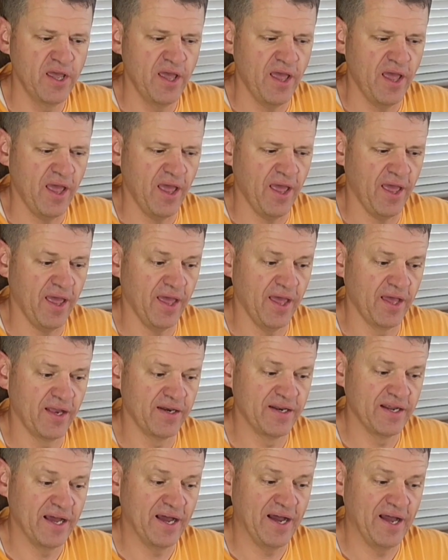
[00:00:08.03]
And
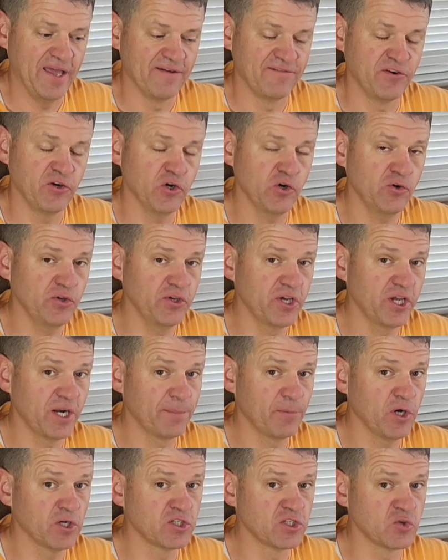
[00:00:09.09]
if you're only going to
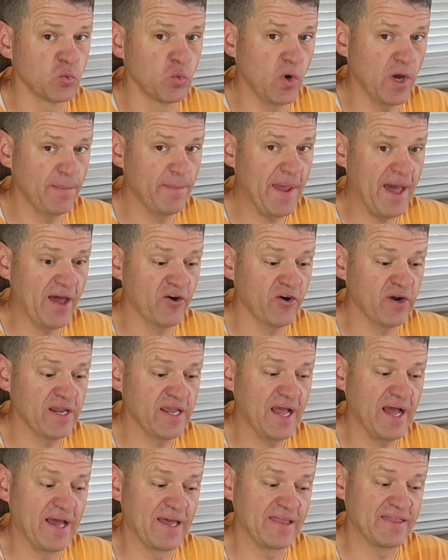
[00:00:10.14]
purchase one battery,
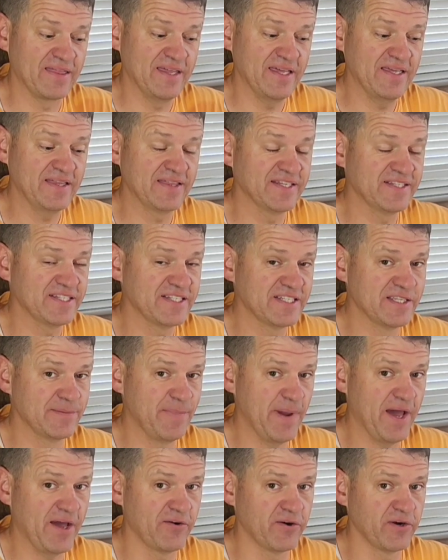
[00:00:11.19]
I think this is the
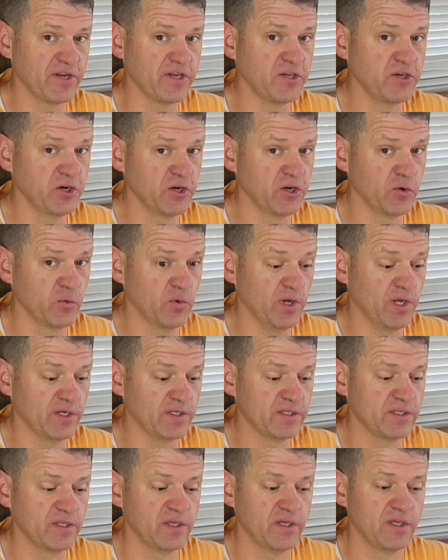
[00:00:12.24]
battery you're going to want.
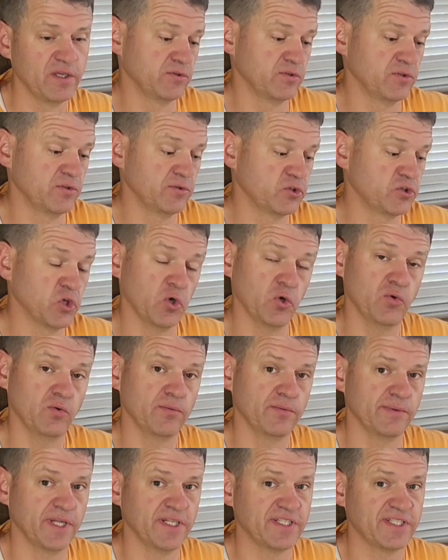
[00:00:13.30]
So
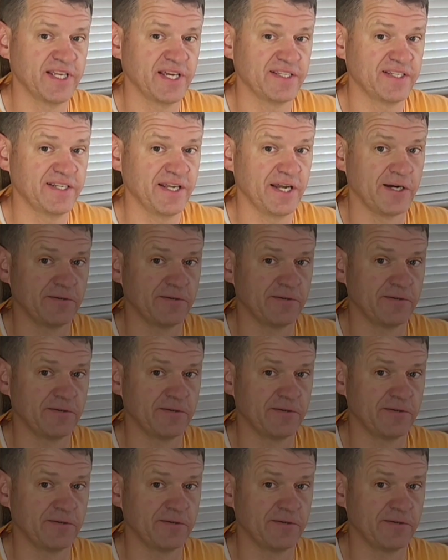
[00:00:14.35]
let's test it out.